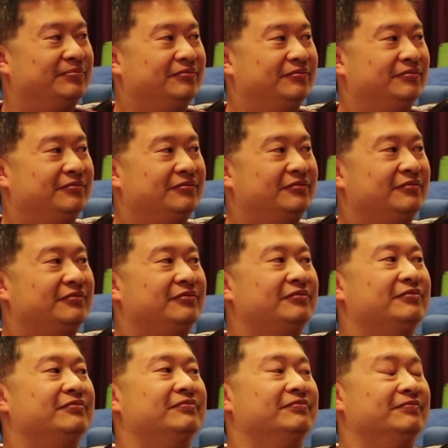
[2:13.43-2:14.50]

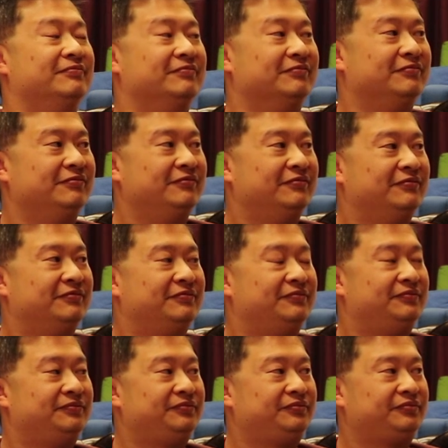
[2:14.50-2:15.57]

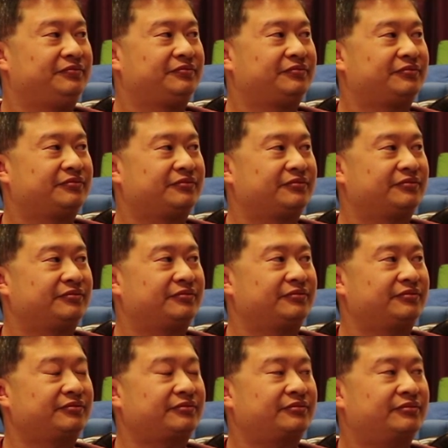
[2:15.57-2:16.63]

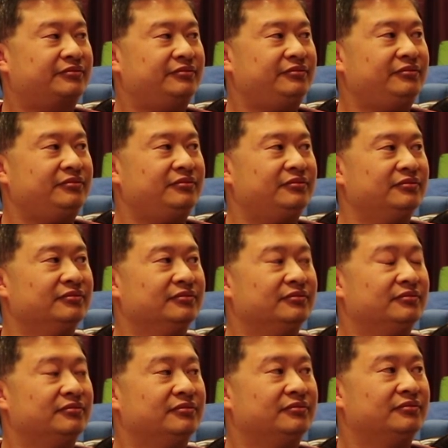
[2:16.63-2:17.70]

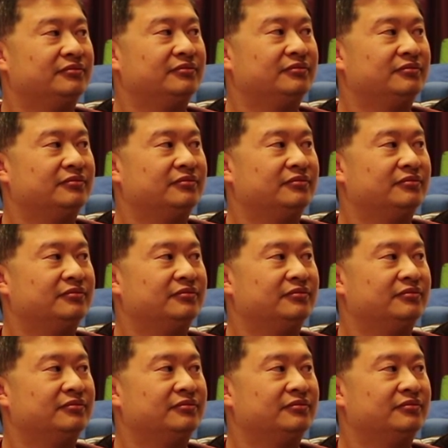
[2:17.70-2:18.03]
(not speaking)